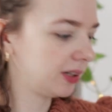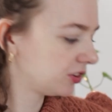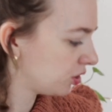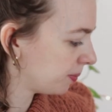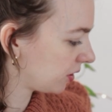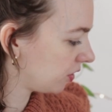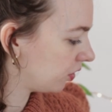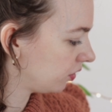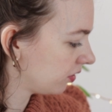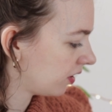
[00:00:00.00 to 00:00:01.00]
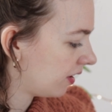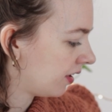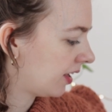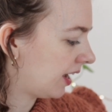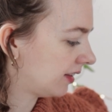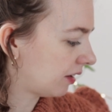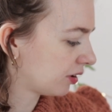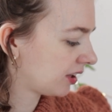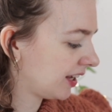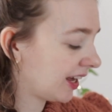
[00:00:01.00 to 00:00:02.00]
be super cute and
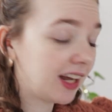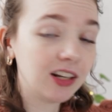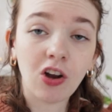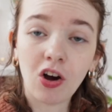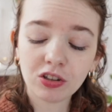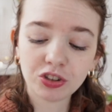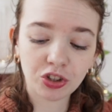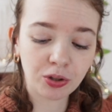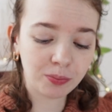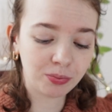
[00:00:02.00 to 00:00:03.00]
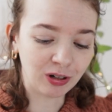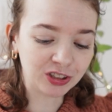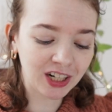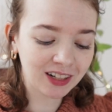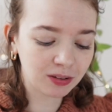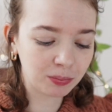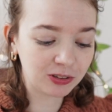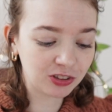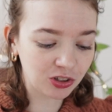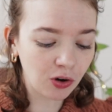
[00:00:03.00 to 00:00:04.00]
definitely a long-term project,
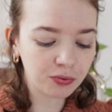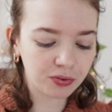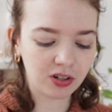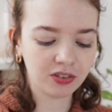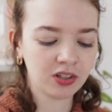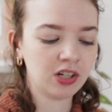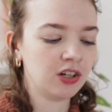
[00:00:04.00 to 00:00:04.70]
but so fun